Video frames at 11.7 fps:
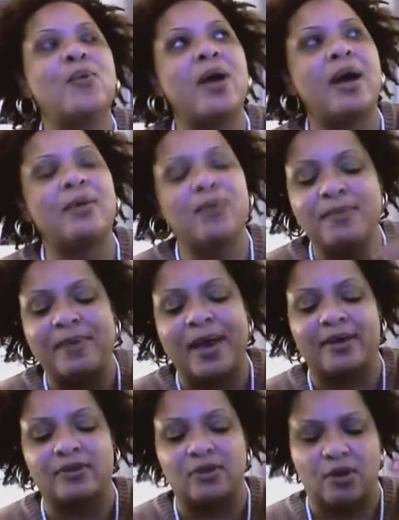I went
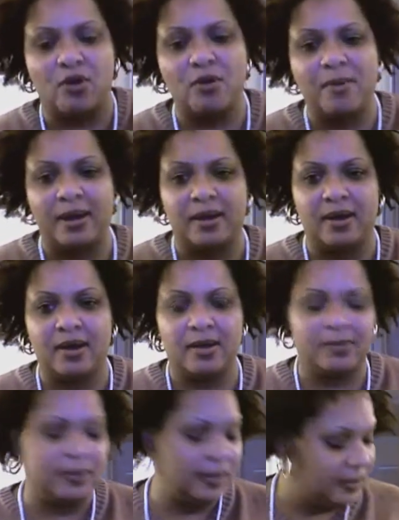back on all my,
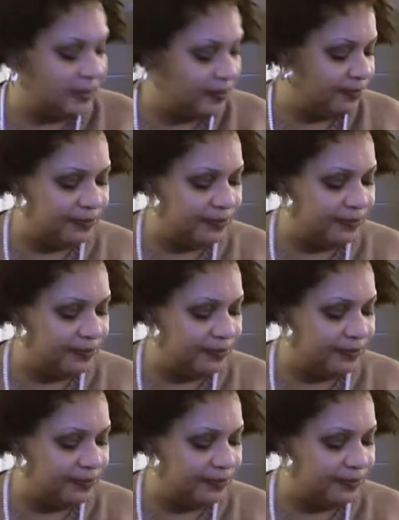because um,